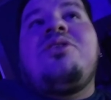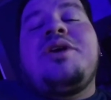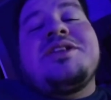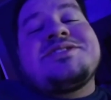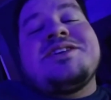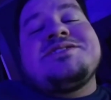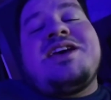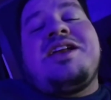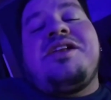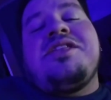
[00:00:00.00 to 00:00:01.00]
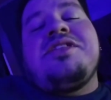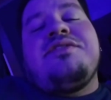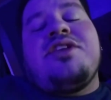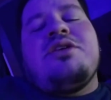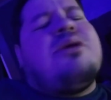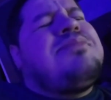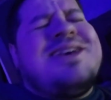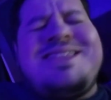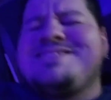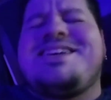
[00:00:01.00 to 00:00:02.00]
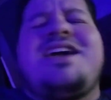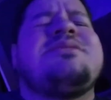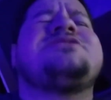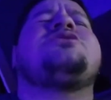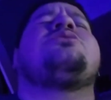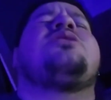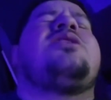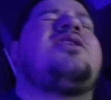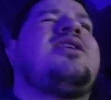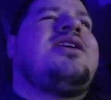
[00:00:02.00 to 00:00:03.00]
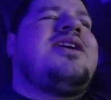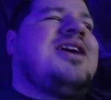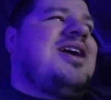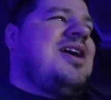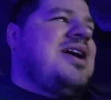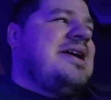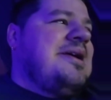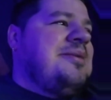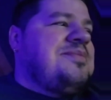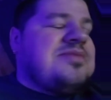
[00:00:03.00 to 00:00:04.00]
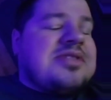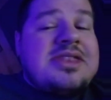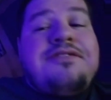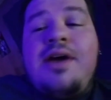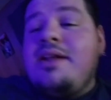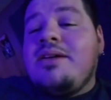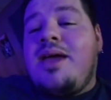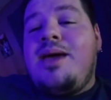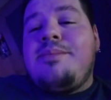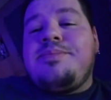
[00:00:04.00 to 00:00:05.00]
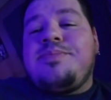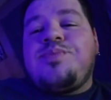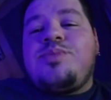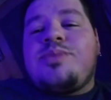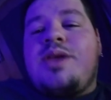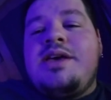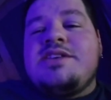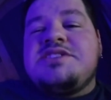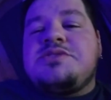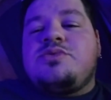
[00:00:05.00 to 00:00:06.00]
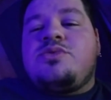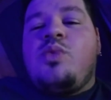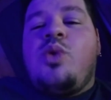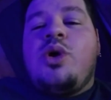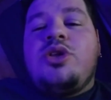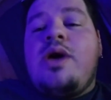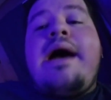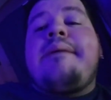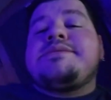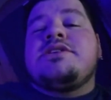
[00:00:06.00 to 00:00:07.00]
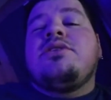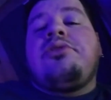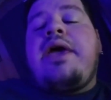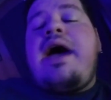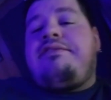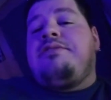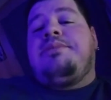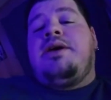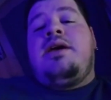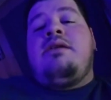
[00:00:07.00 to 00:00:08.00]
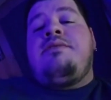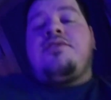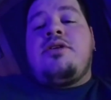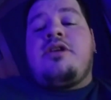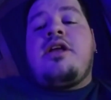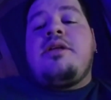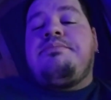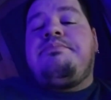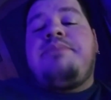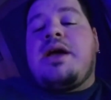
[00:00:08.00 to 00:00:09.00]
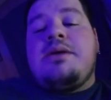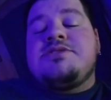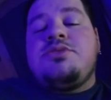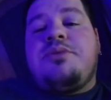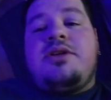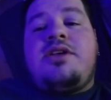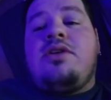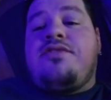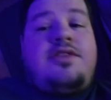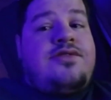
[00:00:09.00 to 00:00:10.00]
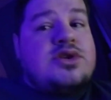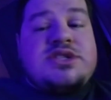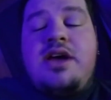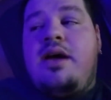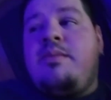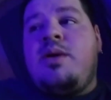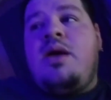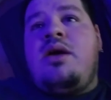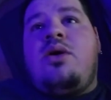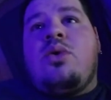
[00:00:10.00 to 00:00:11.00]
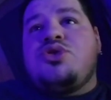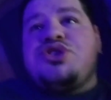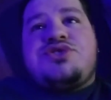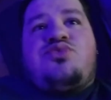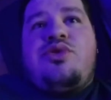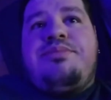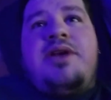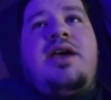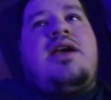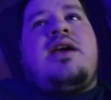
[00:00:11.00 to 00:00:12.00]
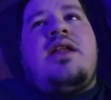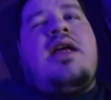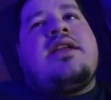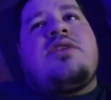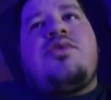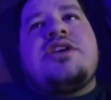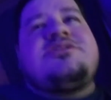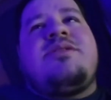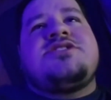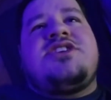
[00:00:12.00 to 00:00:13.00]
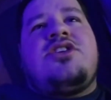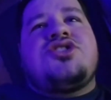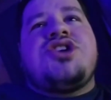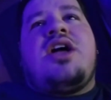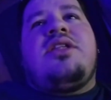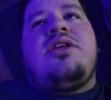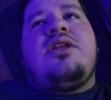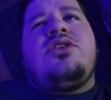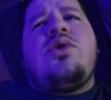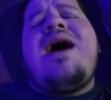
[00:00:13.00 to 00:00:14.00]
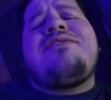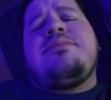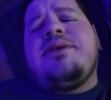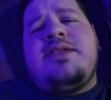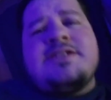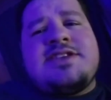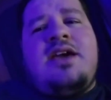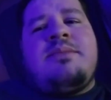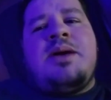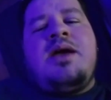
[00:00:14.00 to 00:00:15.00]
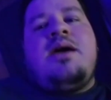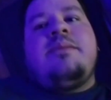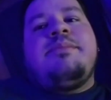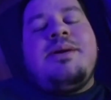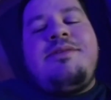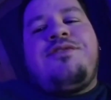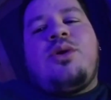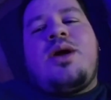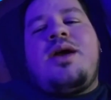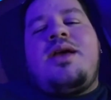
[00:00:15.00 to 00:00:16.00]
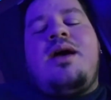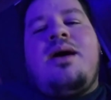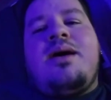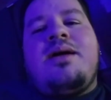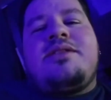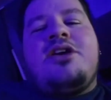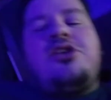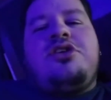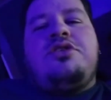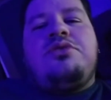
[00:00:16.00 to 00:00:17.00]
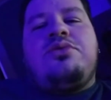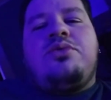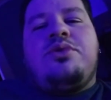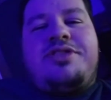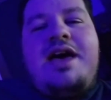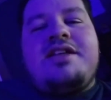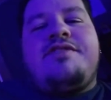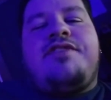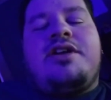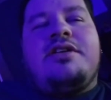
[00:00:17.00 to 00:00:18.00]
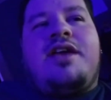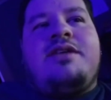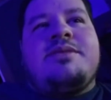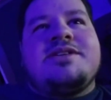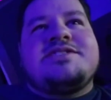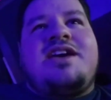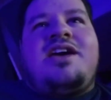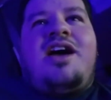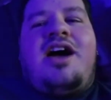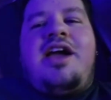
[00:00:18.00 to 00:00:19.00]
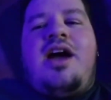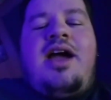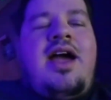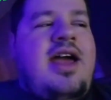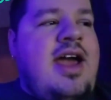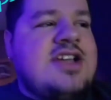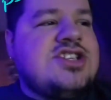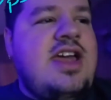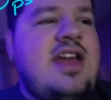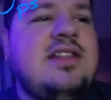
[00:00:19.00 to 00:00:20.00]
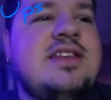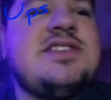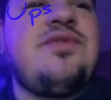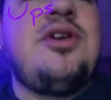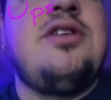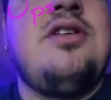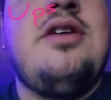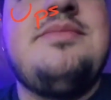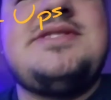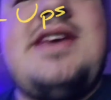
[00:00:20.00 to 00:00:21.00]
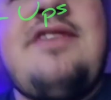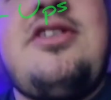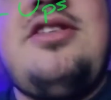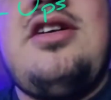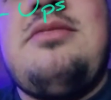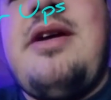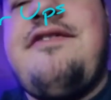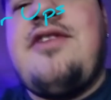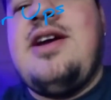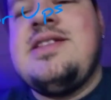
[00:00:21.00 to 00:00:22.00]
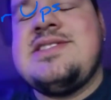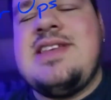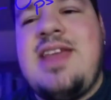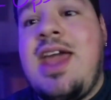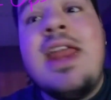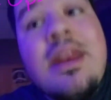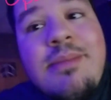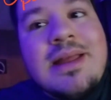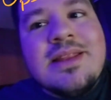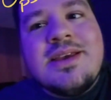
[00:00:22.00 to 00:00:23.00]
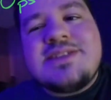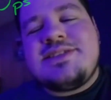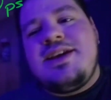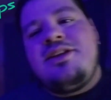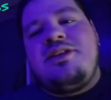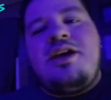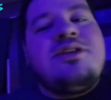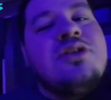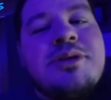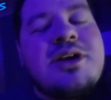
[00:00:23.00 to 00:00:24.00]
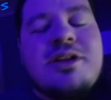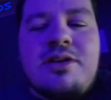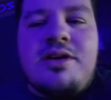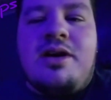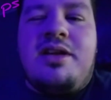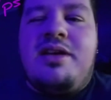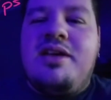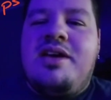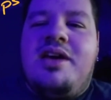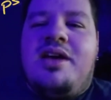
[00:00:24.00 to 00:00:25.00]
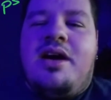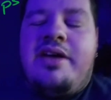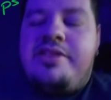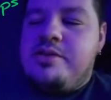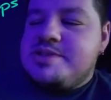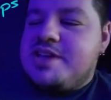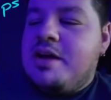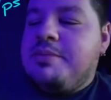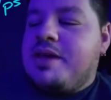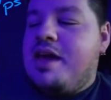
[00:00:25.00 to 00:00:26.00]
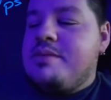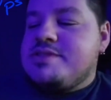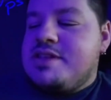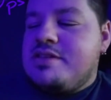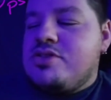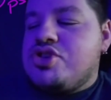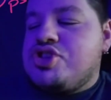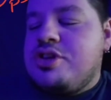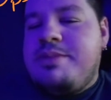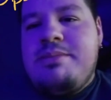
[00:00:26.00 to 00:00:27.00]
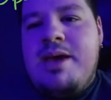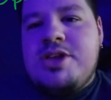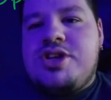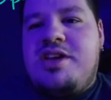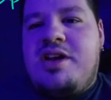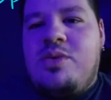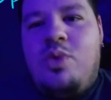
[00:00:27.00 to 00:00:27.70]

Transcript: We could discuss that in another video. I'll play this game, it's so good. The final game is one you absolutely have to play if you're gonna pick up Super Nintendo for the first time, or just replaying and re-experiencing your childhood. You have to play this game. But before I tell you what that final game is, I actually had a list of runner-ups. After I talked to my friends and they hated my list and nobody could agree on it, There was a couple games that should be mentioned here.